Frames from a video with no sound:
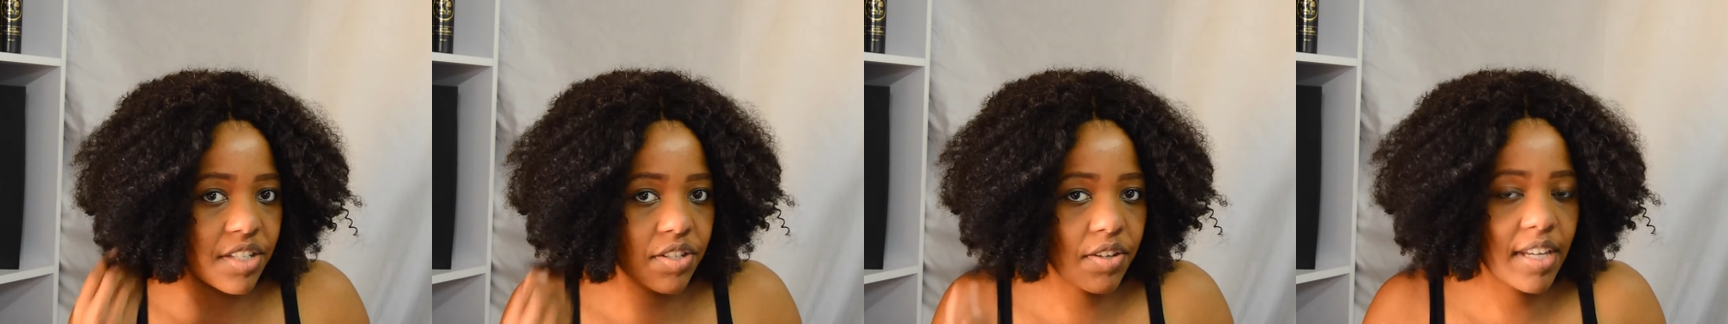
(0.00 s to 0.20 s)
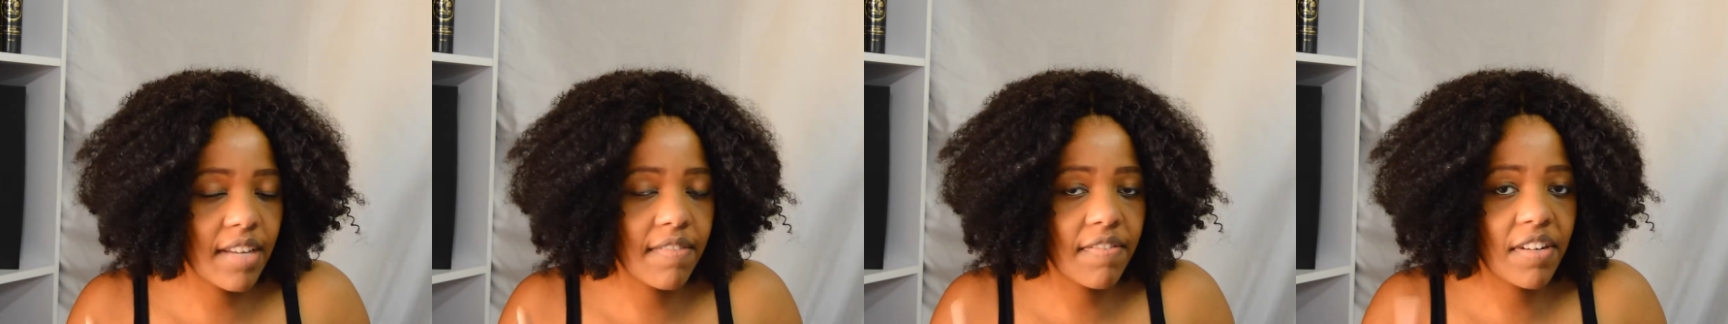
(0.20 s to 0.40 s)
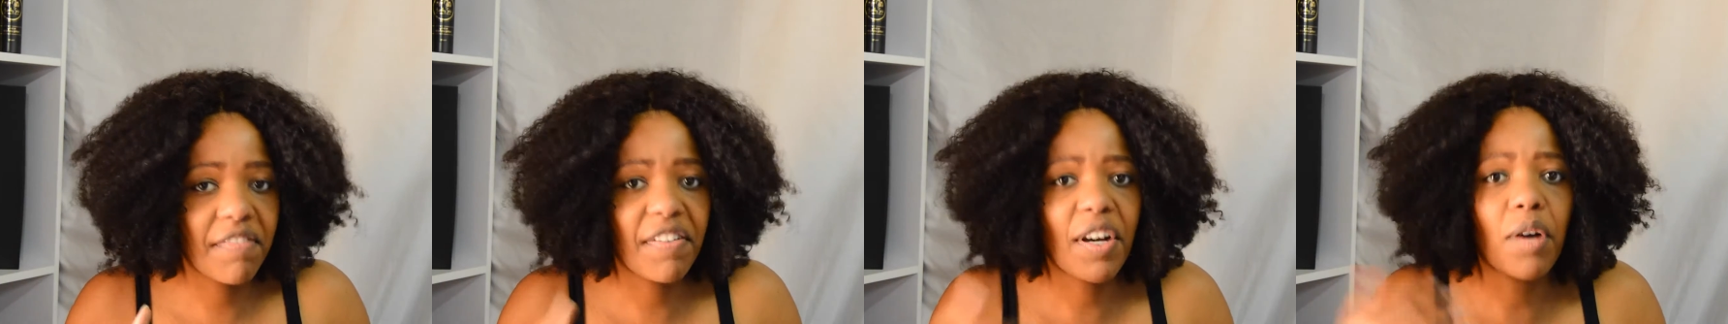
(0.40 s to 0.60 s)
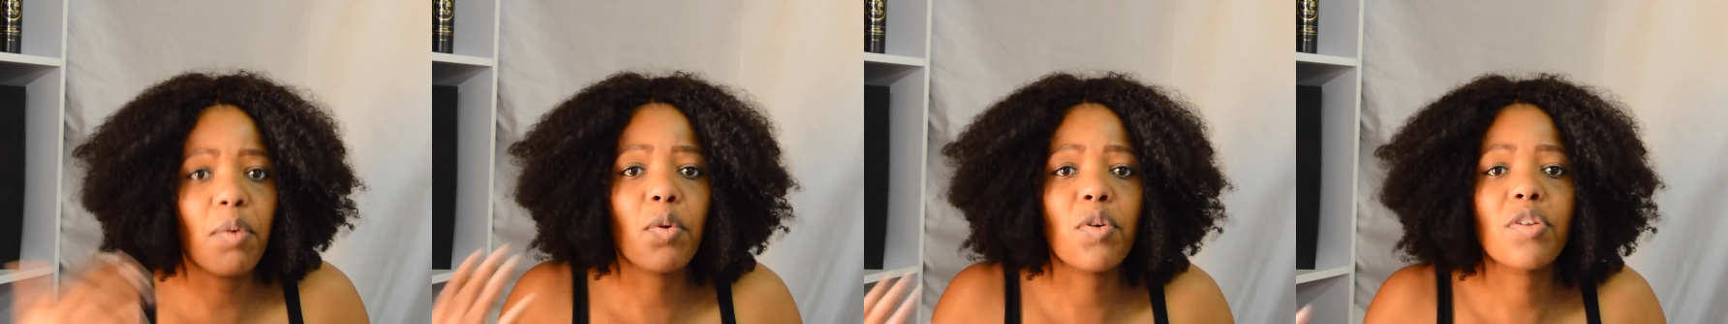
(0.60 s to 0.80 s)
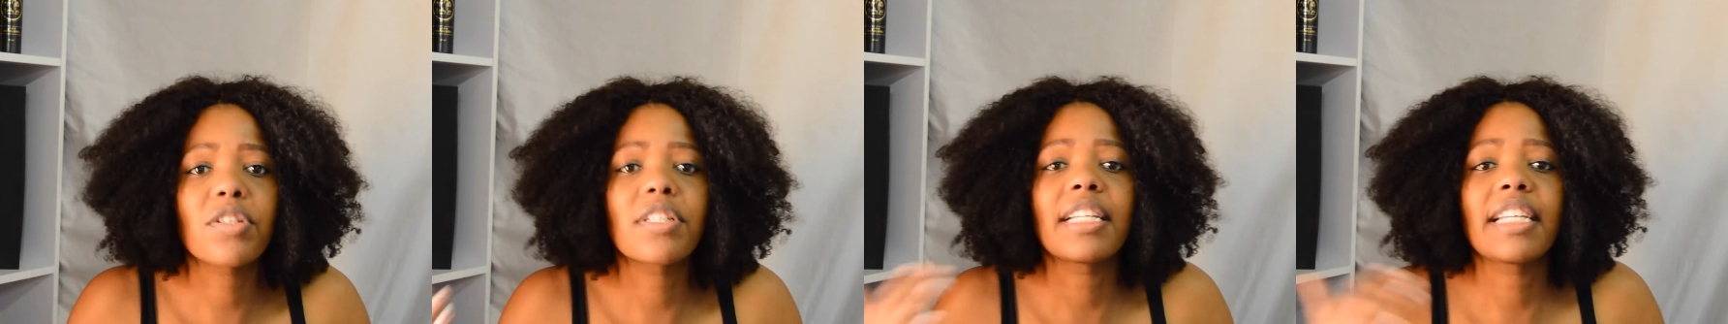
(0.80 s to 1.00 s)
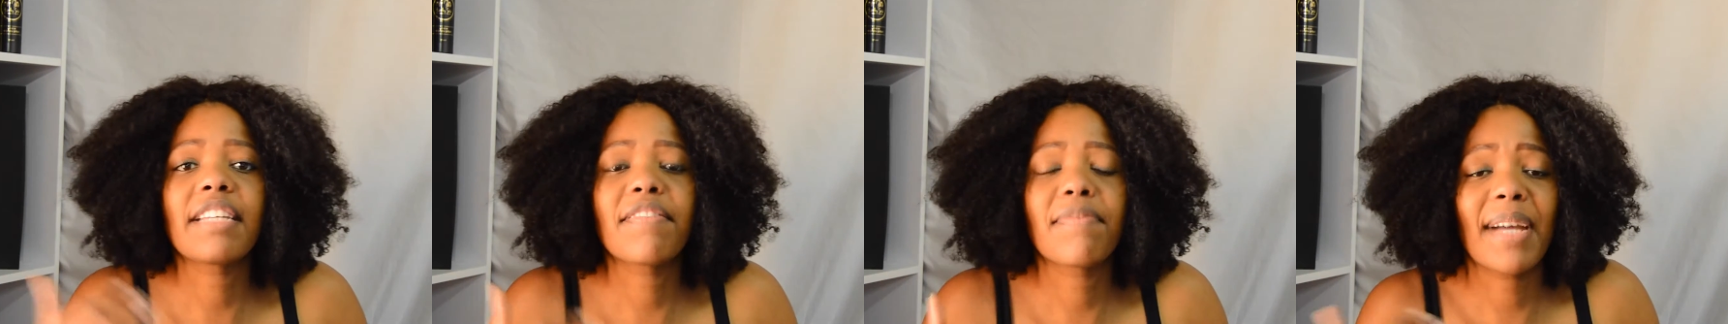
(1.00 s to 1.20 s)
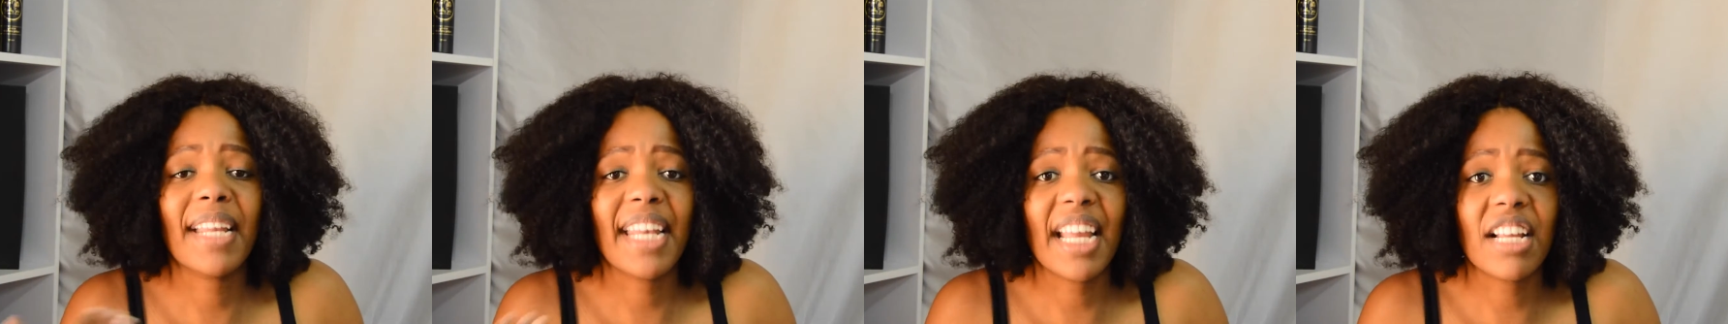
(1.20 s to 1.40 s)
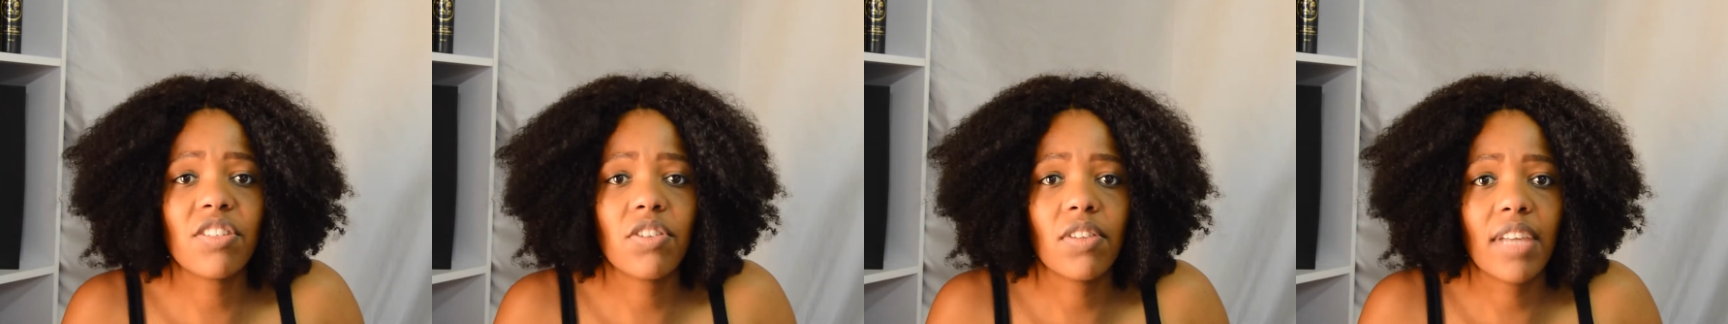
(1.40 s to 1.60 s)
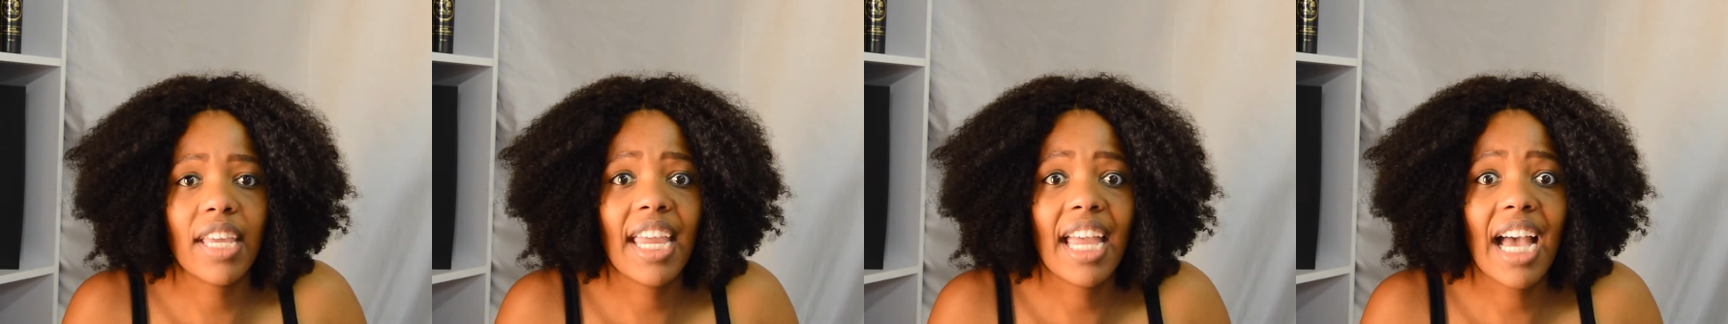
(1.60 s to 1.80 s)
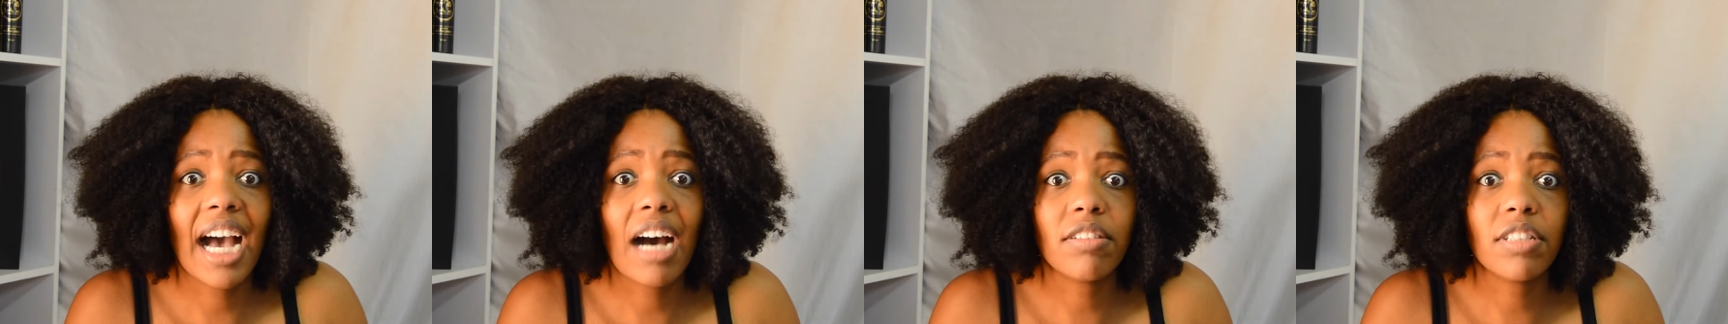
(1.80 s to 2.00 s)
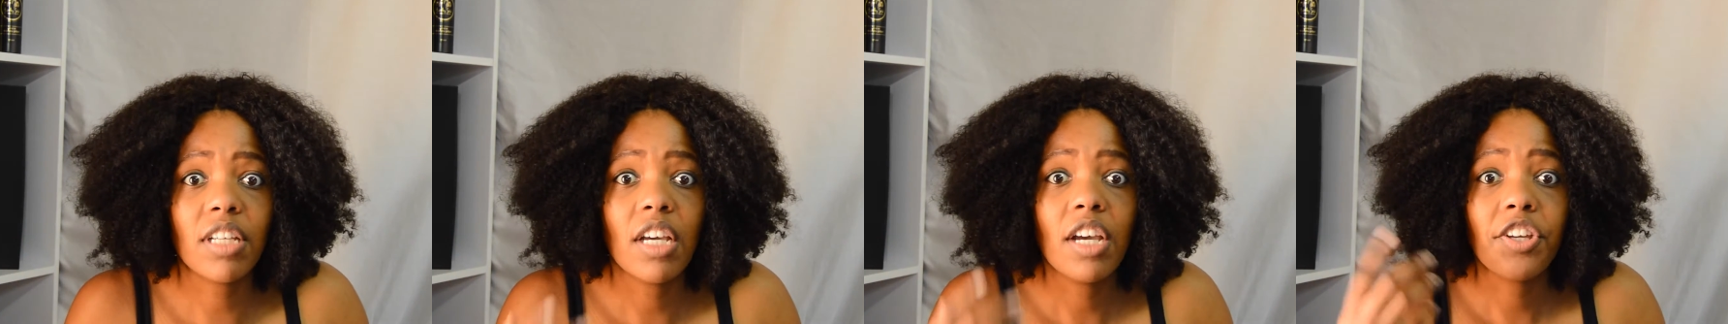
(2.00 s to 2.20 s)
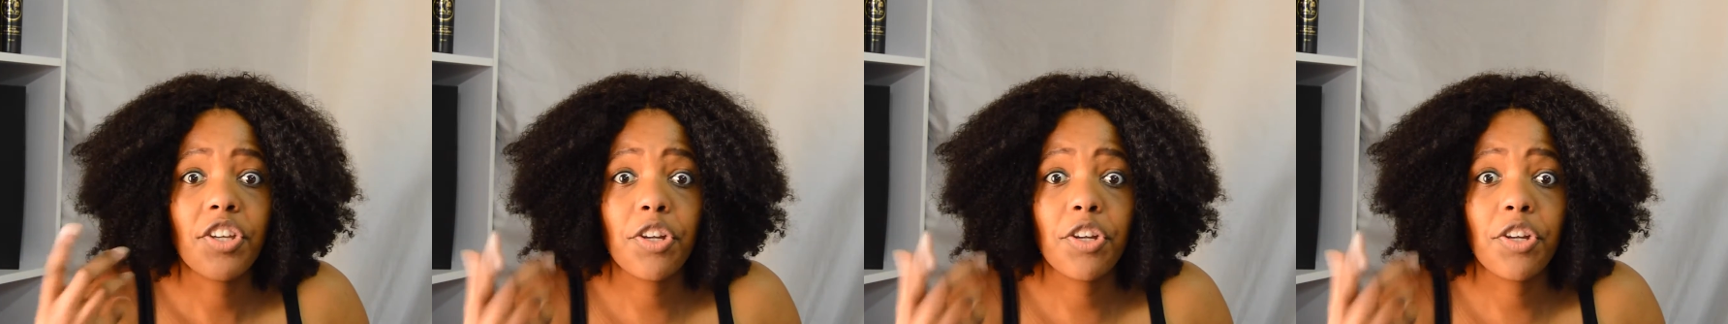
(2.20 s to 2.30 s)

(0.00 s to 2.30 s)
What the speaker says: so even if I were to leave my natural hair out,